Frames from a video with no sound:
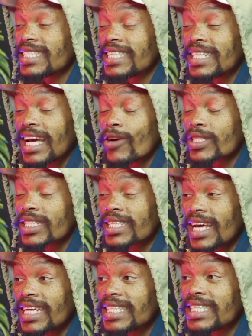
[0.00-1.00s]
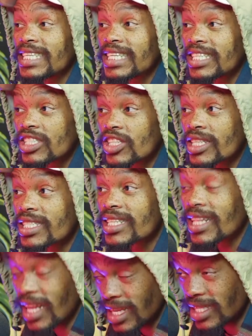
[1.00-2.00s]
Our society is not
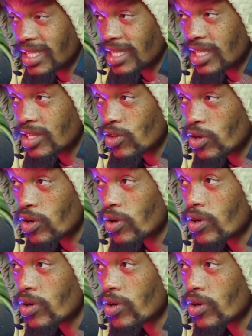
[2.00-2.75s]
classist. No.